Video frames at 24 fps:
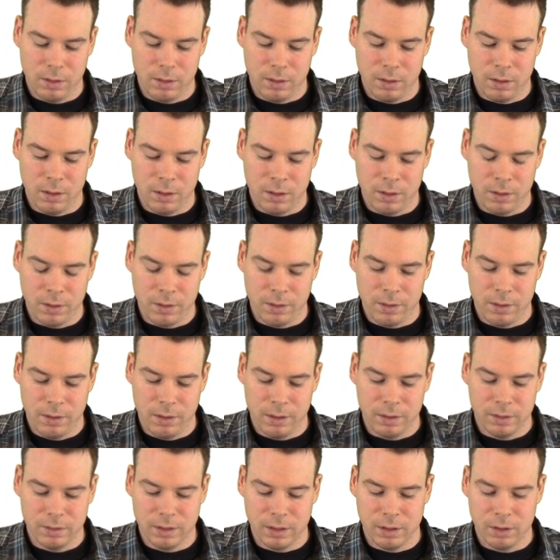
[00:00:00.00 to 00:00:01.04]
are the
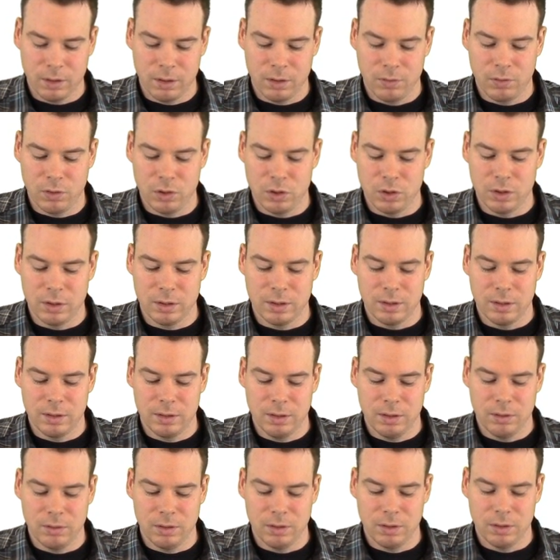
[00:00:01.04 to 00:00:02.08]
things that are converging to the
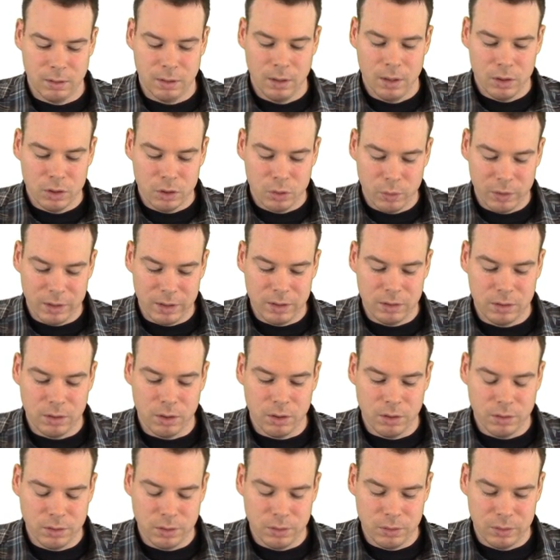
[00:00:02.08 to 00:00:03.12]
series. So what this
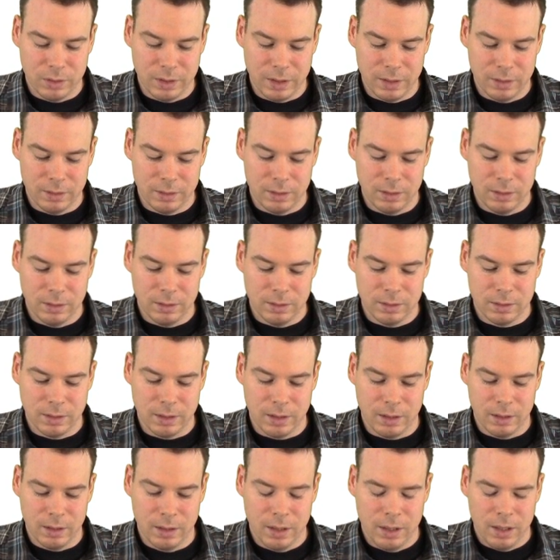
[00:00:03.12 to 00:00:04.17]
also says is that